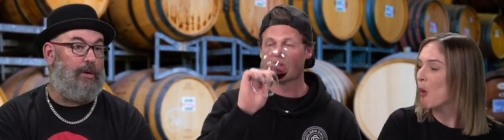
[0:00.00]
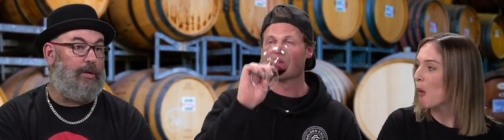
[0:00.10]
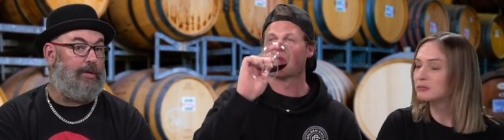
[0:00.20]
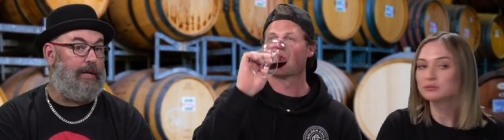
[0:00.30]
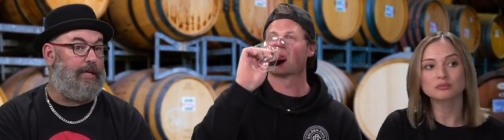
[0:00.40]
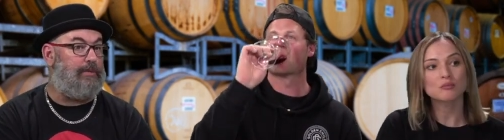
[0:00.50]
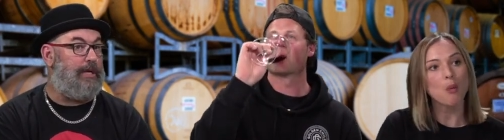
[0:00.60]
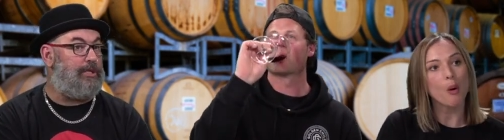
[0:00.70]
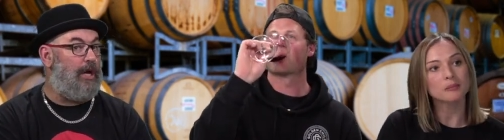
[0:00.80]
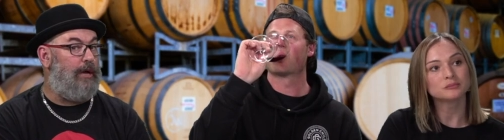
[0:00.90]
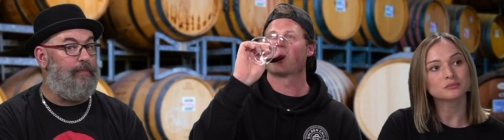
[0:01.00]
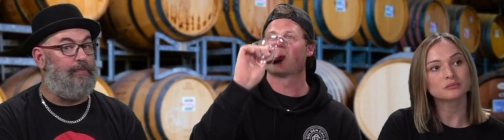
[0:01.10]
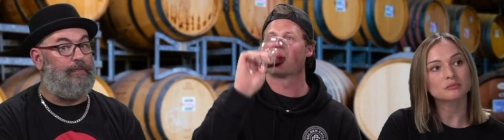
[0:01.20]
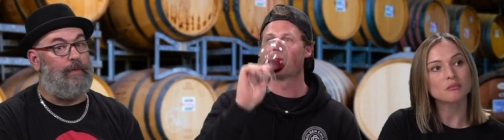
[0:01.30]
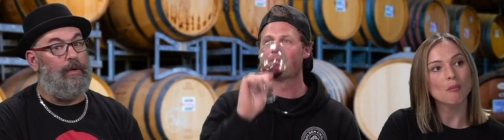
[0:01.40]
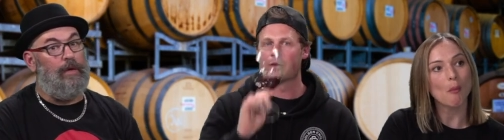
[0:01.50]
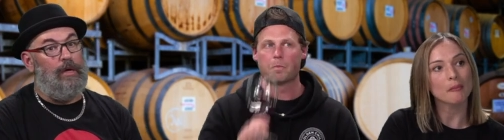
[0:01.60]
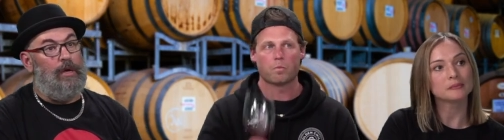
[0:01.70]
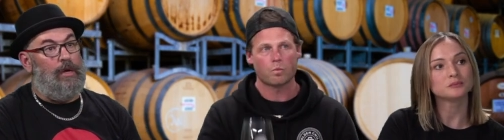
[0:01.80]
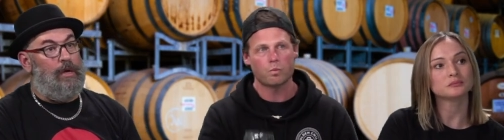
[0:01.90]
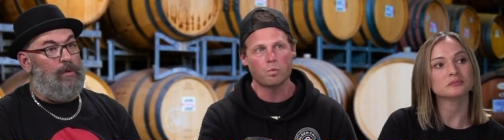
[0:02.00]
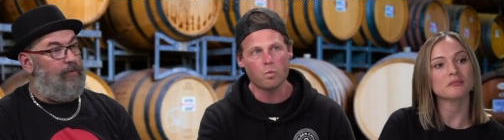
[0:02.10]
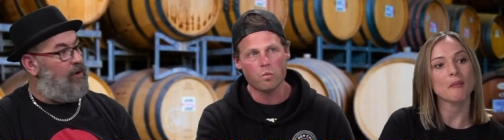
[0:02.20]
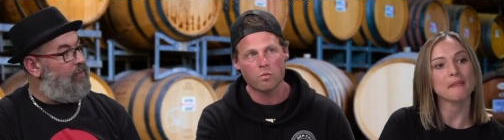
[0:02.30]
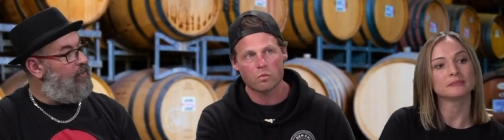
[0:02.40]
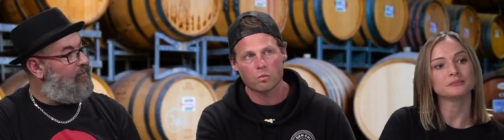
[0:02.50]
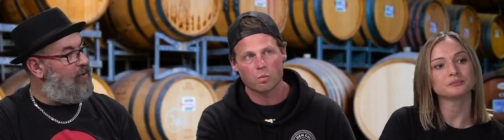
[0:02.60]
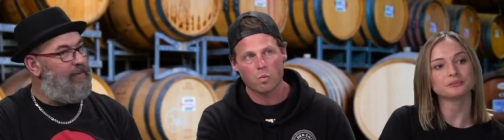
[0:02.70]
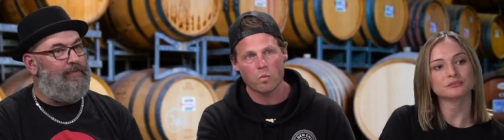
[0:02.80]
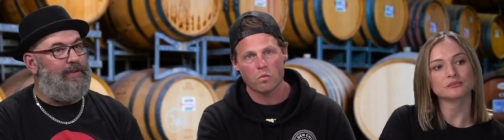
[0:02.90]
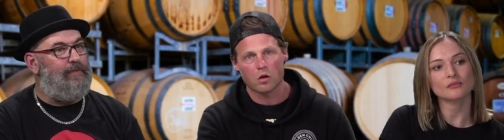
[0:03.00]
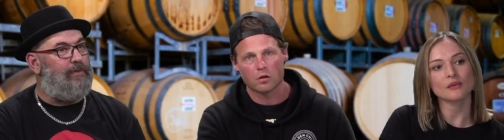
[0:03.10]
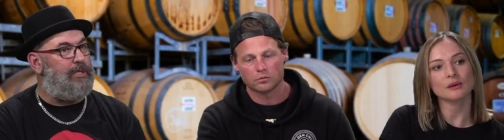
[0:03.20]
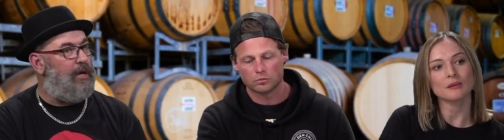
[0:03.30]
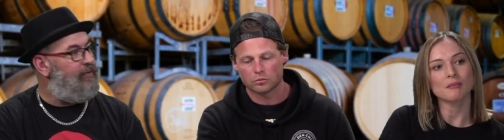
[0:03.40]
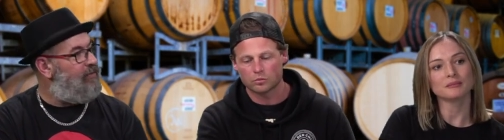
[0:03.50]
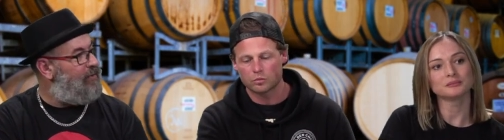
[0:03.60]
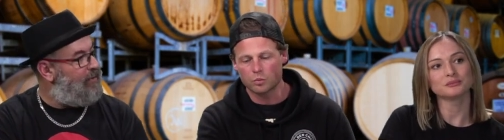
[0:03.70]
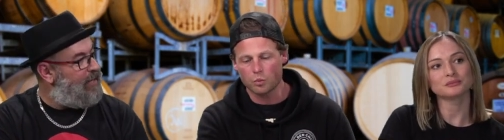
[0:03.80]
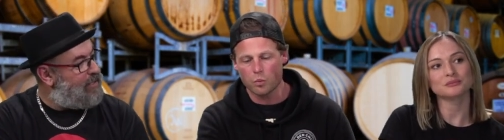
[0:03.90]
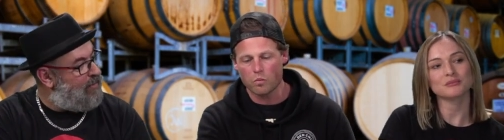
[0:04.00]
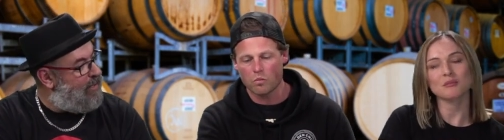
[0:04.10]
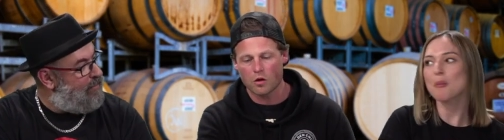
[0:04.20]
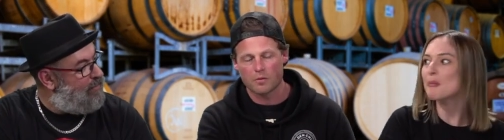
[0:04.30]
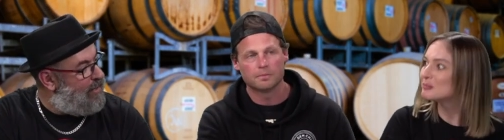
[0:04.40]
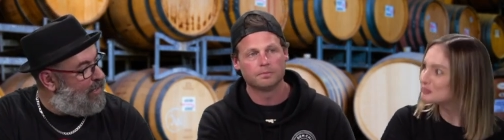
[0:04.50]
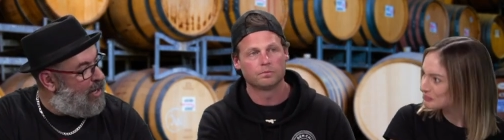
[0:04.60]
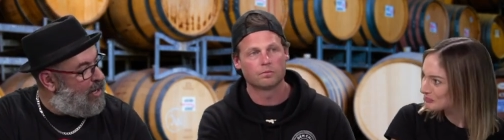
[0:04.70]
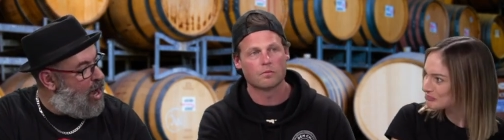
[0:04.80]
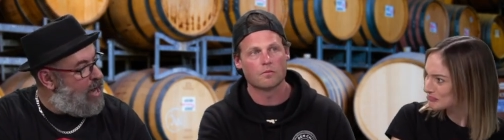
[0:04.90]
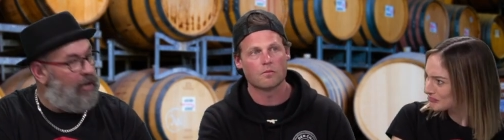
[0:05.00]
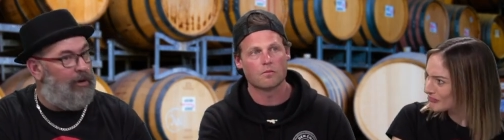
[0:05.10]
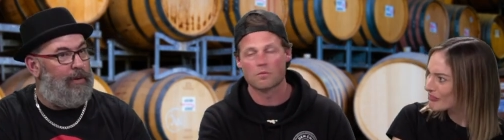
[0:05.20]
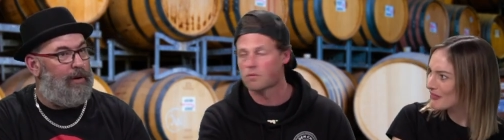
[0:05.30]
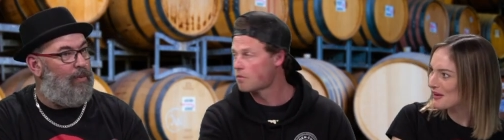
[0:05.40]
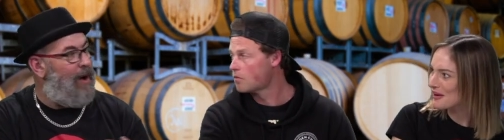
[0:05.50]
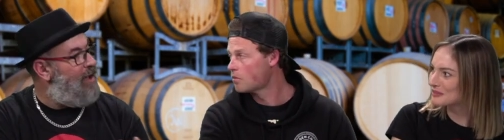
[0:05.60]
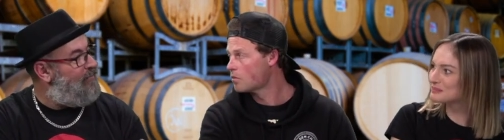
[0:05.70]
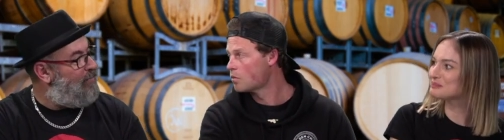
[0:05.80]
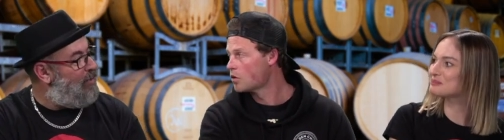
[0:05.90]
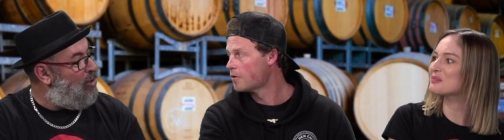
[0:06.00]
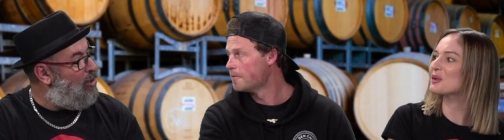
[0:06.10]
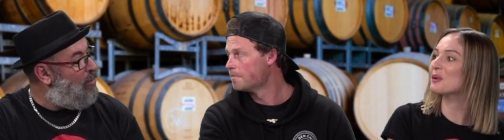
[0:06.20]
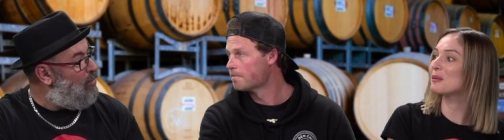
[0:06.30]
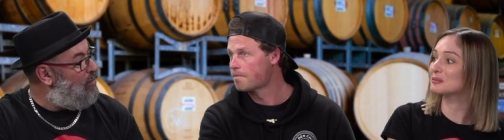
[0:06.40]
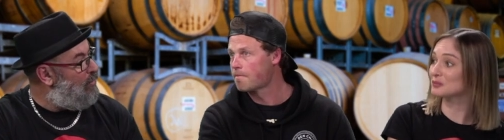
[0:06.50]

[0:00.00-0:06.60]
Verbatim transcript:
Speaker 1: who's on next week's show. We've got a bit of a different show for next week. Probably going a little bit away from the normal.